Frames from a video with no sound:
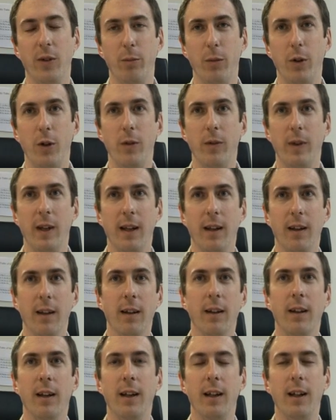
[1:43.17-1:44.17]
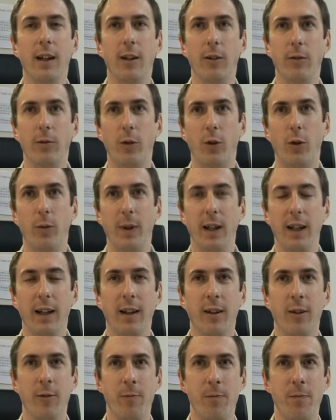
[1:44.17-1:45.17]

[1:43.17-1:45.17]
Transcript: are moving, and forming.